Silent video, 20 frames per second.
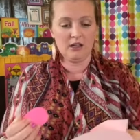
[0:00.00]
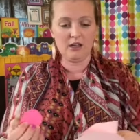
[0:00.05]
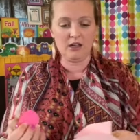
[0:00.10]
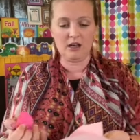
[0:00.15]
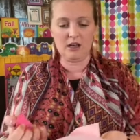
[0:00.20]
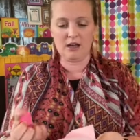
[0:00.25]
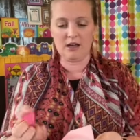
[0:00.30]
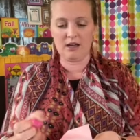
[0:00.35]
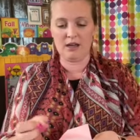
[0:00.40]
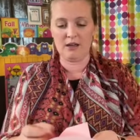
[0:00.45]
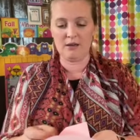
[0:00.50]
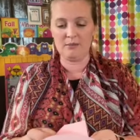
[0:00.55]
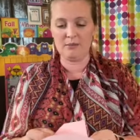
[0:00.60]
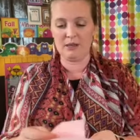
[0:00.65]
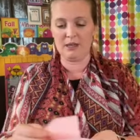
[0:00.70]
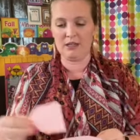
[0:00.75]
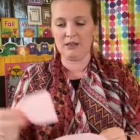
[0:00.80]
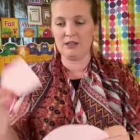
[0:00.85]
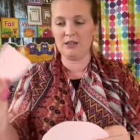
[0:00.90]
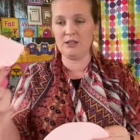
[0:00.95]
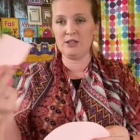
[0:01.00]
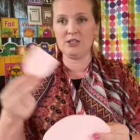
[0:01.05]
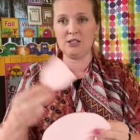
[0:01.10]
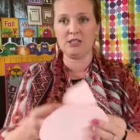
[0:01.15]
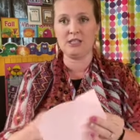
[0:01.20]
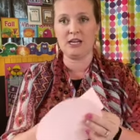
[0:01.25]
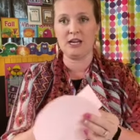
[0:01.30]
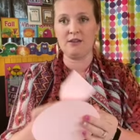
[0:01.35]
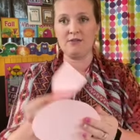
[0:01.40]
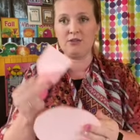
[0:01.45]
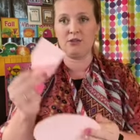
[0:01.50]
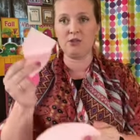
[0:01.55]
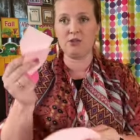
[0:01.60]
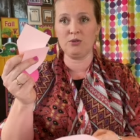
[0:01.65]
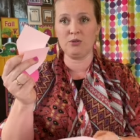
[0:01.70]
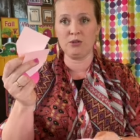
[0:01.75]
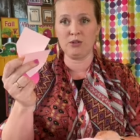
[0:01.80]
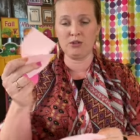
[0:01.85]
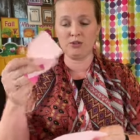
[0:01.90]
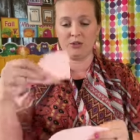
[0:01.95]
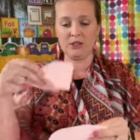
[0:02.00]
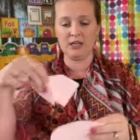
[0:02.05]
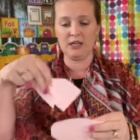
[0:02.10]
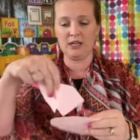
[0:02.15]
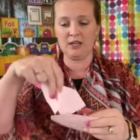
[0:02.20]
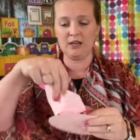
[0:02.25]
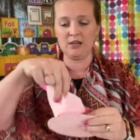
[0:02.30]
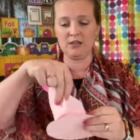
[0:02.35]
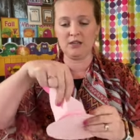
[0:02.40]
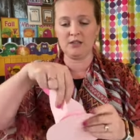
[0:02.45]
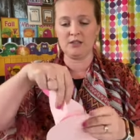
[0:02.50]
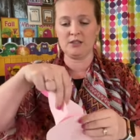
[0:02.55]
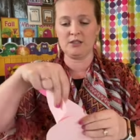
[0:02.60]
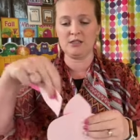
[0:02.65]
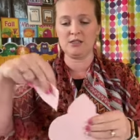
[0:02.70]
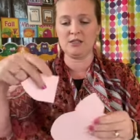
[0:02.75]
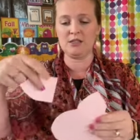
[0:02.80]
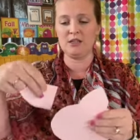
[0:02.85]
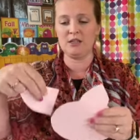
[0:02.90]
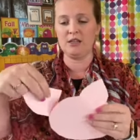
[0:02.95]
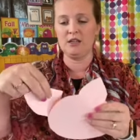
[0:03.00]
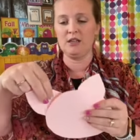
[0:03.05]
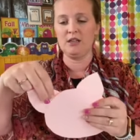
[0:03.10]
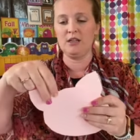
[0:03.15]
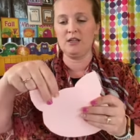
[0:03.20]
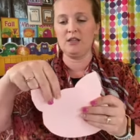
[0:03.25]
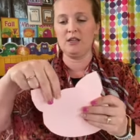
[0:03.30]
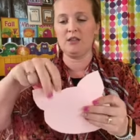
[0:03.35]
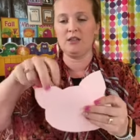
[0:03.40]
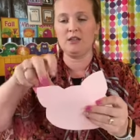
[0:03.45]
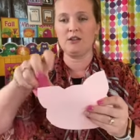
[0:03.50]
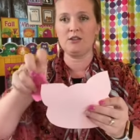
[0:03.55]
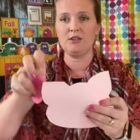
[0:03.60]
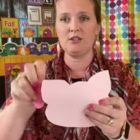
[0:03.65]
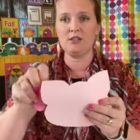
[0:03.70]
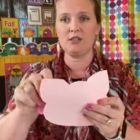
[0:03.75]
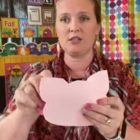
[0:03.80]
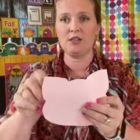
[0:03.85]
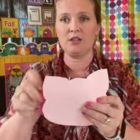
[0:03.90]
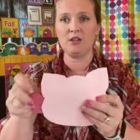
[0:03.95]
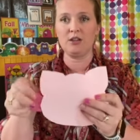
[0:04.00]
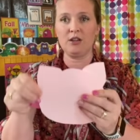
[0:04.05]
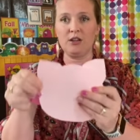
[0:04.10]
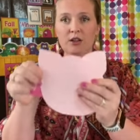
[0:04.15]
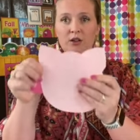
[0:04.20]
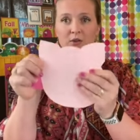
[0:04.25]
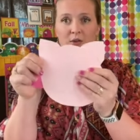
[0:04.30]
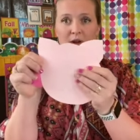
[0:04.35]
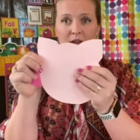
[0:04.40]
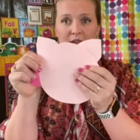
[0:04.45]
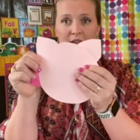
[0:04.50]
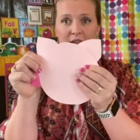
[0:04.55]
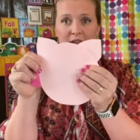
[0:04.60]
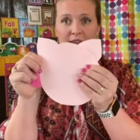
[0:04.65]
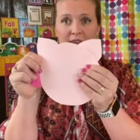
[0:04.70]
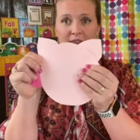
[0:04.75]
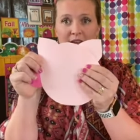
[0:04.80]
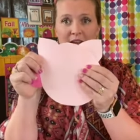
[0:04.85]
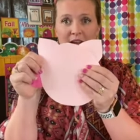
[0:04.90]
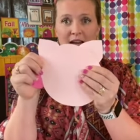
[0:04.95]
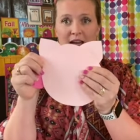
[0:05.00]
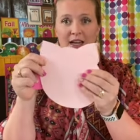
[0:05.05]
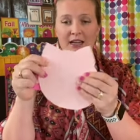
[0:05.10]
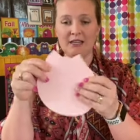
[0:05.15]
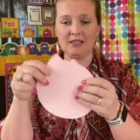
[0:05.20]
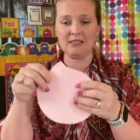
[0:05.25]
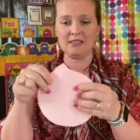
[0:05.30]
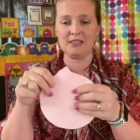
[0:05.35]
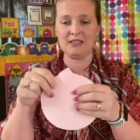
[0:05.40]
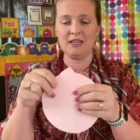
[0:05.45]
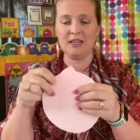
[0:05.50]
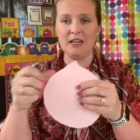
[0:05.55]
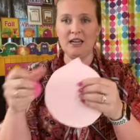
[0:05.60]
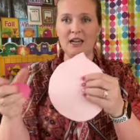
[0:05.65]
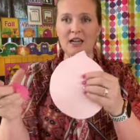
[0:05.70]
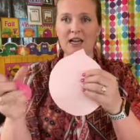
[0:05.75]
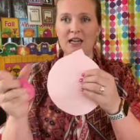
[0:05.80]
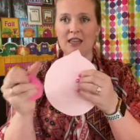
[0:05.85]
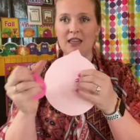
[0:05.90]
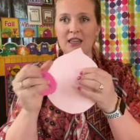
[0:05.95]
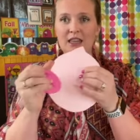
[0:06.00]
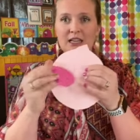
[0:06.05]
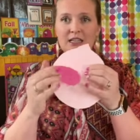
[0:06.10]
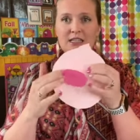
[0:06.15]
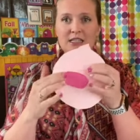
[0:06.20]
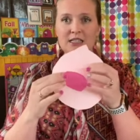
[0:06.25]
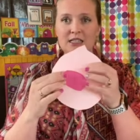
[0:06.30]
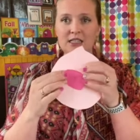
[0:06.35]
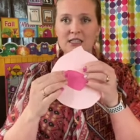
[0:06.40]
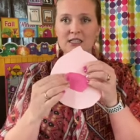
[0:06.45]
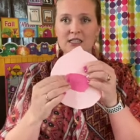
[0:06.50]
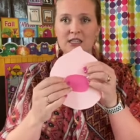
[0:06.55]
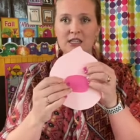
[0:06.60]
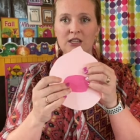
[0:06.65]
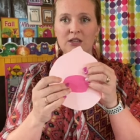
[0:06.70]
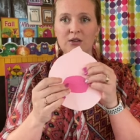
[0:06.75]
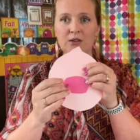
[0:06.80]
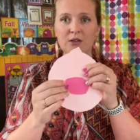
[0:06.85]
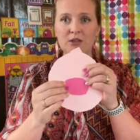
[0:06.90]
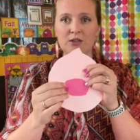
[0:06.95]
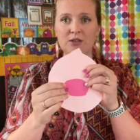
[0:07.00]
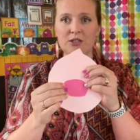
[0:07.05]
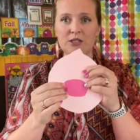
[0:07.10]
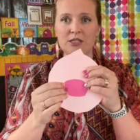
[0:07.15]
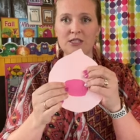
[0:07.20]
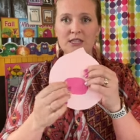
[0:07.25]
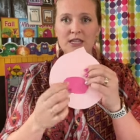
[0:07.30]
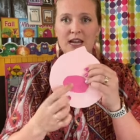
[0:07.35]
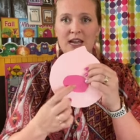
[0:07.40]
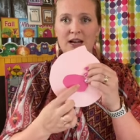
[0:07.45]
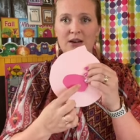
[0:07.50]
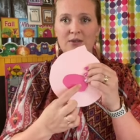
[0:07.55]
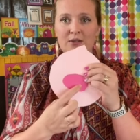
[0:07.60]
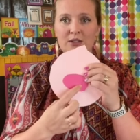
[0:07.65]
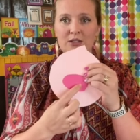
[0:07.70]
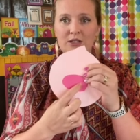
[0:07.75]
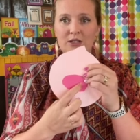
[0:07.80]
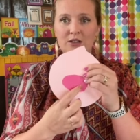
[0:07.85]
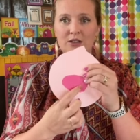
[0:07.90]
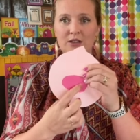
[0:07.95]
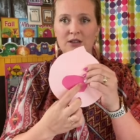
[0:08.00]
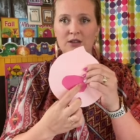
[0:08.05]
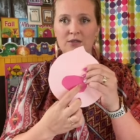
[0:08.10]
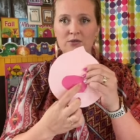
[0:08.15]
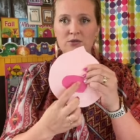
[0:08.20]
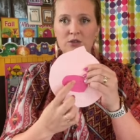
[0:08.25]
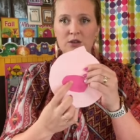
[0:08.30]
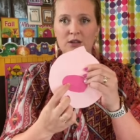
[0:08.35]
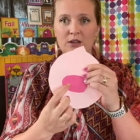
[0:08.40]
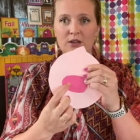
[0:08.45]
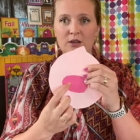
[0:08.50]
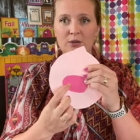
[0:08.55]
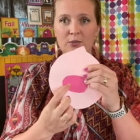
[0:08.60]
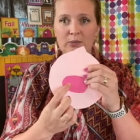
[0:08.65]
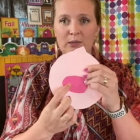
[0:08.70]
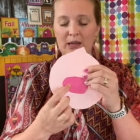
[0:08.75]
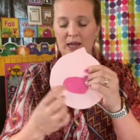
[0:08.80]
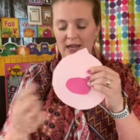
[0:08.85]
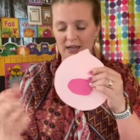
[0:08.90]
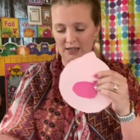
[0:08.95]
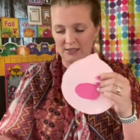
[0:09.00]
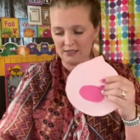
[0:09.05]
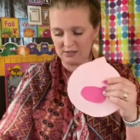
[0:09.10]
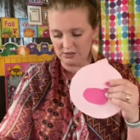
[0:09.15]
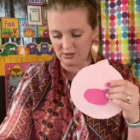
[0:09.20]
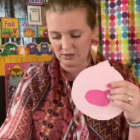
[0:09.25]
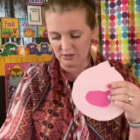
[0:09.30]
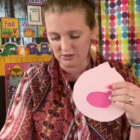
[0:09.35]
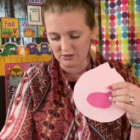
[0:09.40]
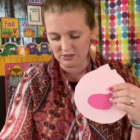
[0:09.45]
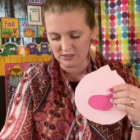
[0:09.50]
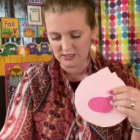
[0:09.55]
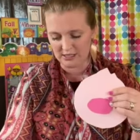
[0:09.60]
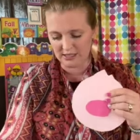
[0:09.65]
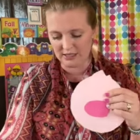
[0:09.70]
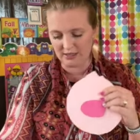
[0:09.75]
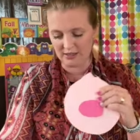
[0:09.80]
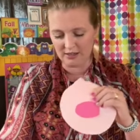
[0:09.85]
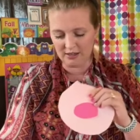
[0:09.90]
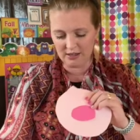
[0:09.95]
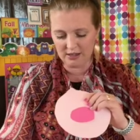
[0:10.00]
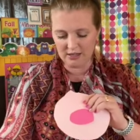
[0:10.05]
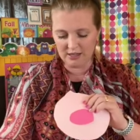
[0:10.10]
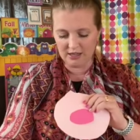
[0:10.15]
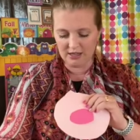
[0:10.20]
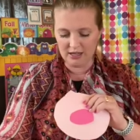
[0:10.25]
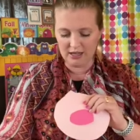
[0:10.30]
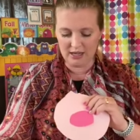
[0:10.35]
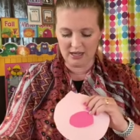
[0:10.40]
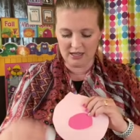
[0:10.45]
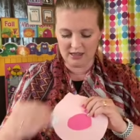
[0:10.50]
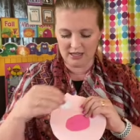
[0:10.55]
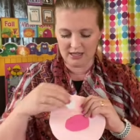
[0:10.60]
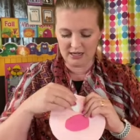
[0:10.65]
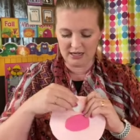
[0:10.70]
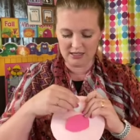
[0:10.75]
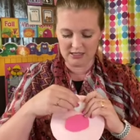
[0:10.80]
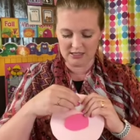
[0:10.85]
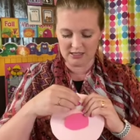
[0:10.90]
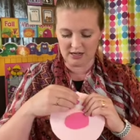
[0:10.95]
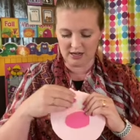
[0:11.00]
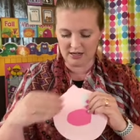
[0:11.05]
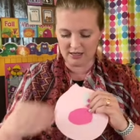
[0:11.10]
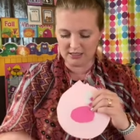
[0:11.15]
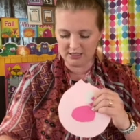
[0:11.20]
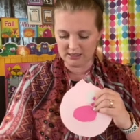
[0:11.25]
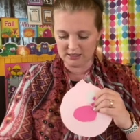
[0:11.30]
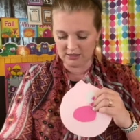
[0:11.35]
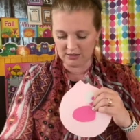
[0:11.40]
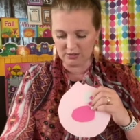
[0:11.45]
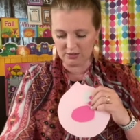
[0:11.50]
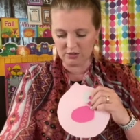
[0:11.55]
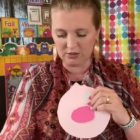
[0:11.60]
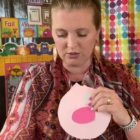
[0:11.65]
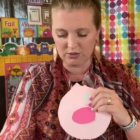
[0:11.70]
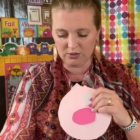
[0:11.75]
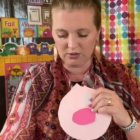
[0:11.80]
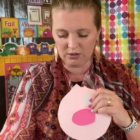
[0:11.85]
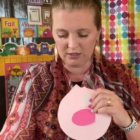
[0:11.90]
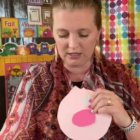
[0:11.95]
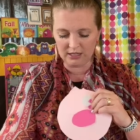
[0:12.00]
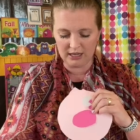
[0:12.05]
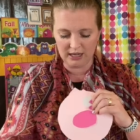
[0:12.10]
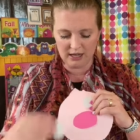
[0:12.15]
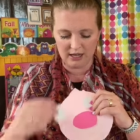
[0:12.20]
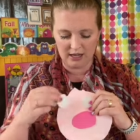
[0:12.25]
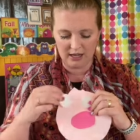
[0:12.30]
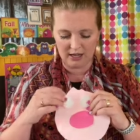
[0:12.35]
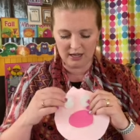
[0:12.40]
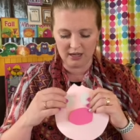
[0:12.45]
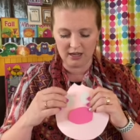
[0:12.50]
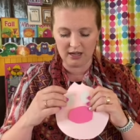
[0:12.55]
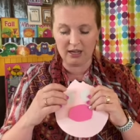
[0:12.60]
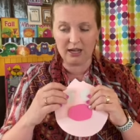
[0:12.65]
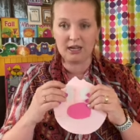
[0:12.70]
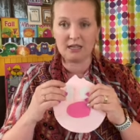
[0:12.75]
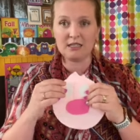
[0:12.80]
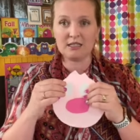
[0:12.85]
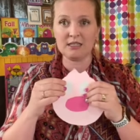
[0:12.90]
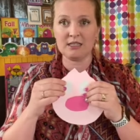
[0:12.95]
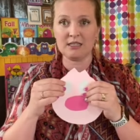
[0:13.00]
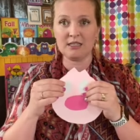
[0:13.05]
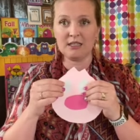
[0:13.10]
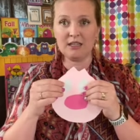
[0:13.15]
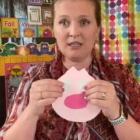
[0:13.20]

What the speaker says: They just have 2 little ears that they're just gonna glue on like that. And then this is his cute little snout, and you can have him draw little black circles there. And then he's got his little googly eyes.